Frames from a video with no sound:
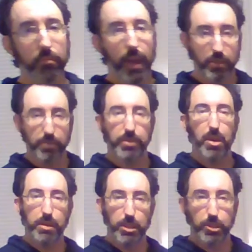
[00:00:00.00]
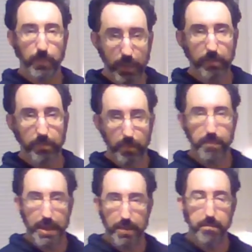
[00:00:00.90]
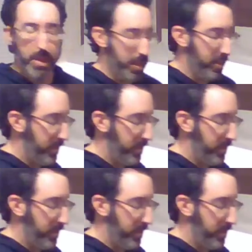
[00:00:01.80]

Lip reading: as I'm talking, it's been about a minute,